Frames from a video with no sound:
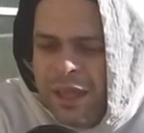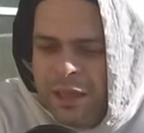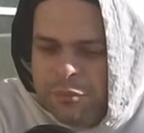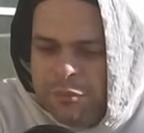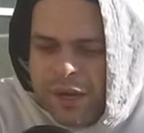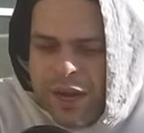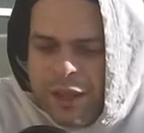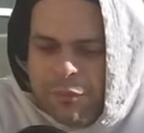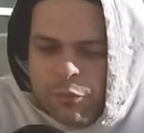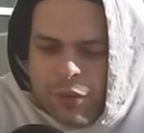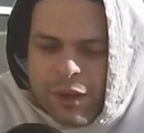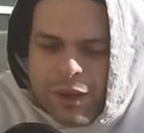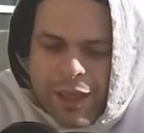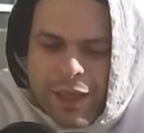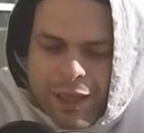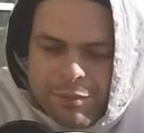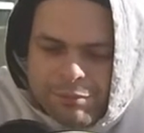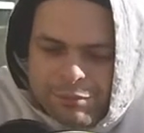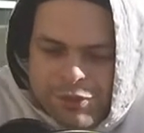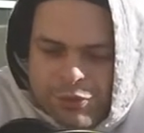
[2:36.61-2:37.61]
But what
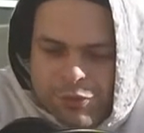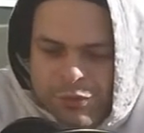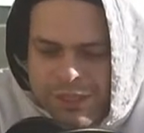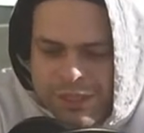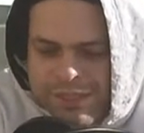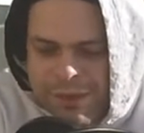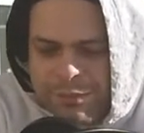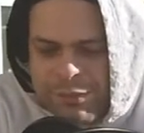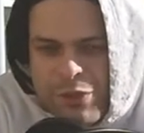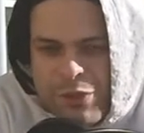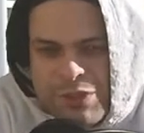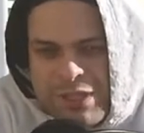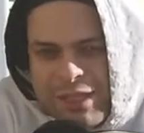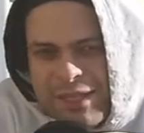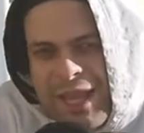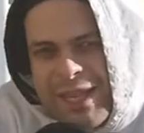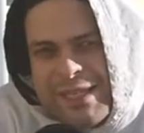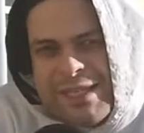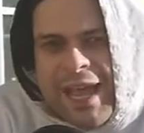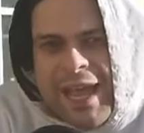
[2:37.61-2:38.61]
I'm doing is I'm using
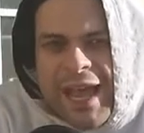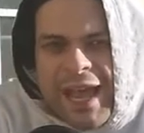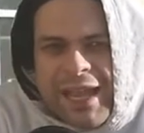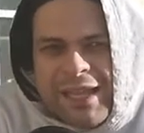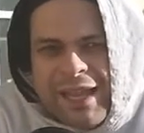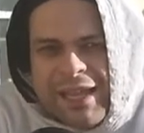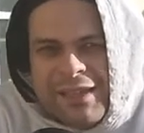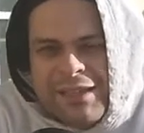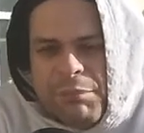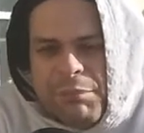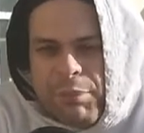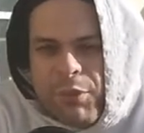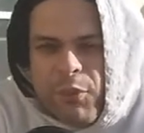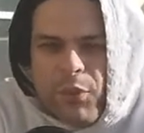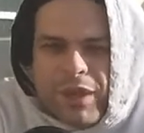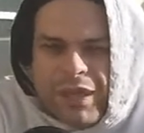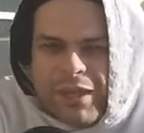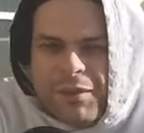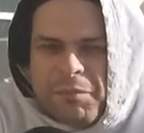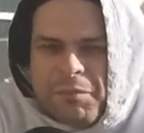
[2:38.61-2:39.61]
that to highlight the
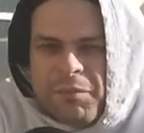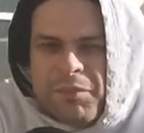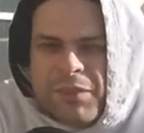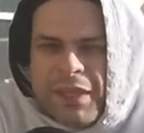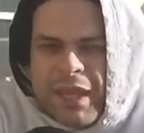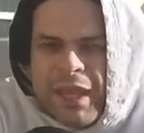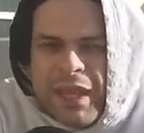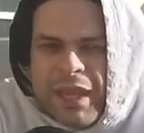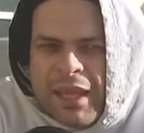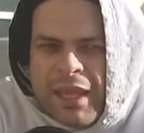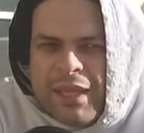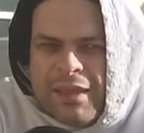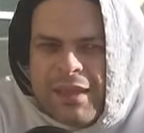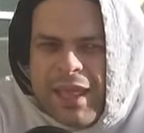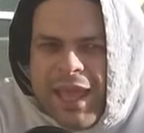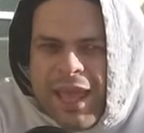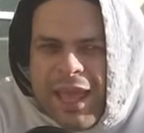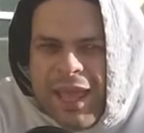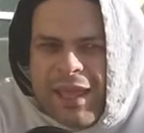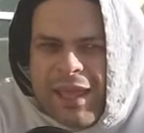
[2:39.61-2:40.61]
point
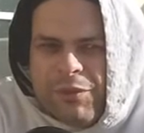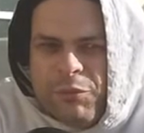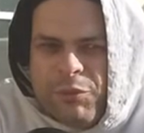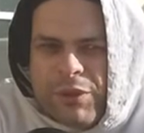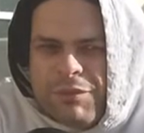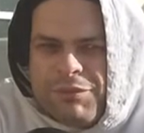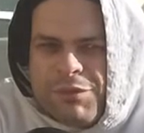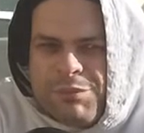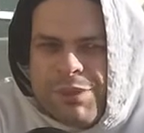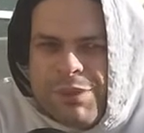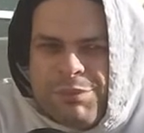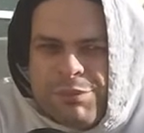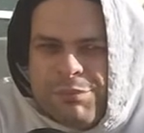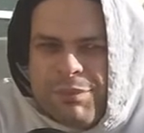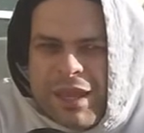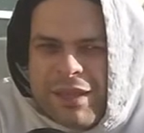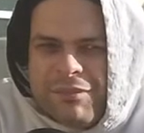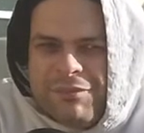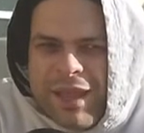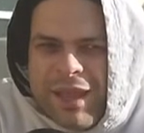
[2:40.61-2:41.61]
that whenever people
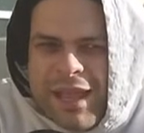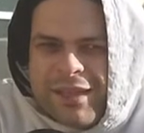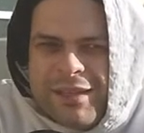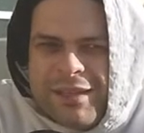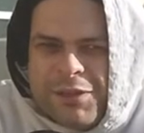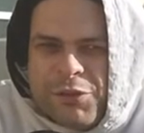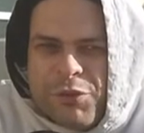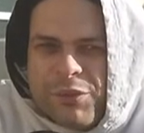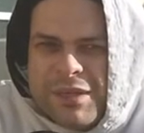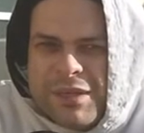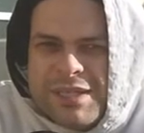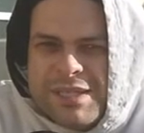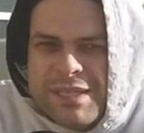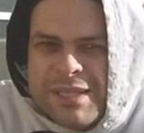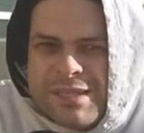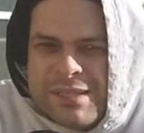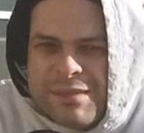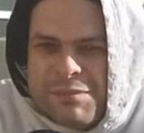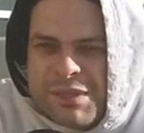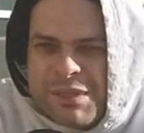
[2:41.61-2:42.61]
make valid
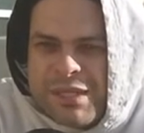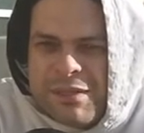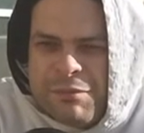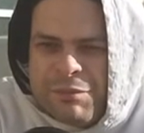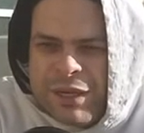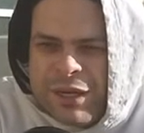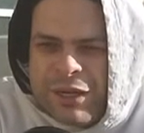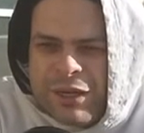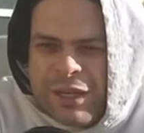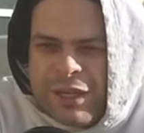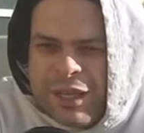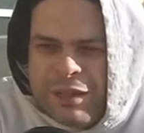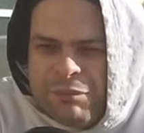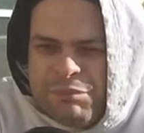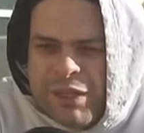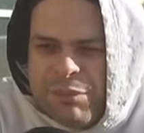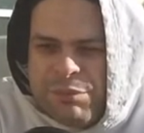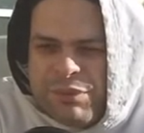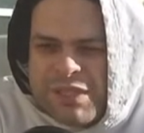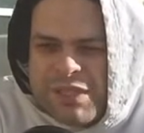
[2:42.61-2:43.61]
criticisms in America,
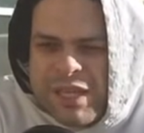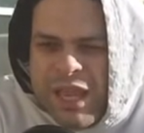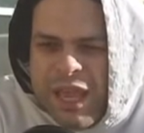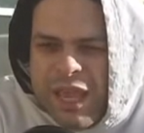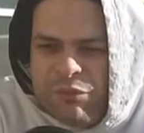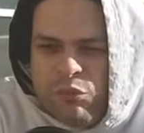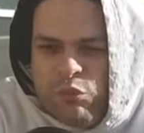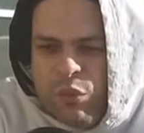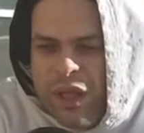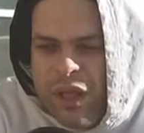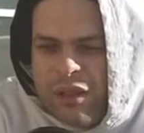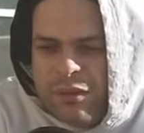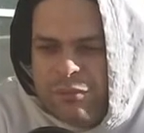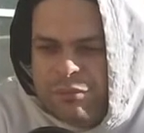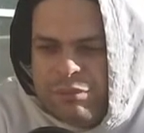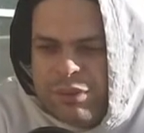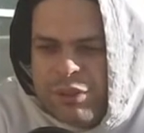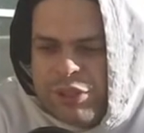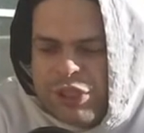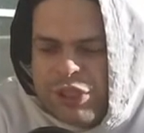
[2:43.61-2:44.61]
people say, "Well,
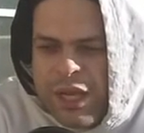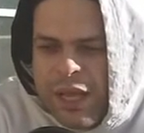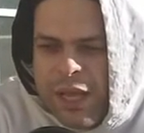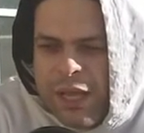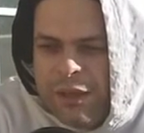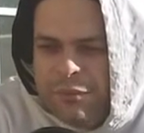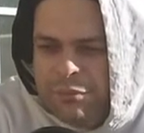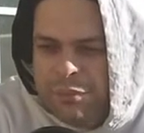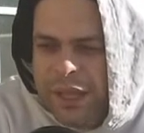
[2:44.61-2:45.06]
pshaw."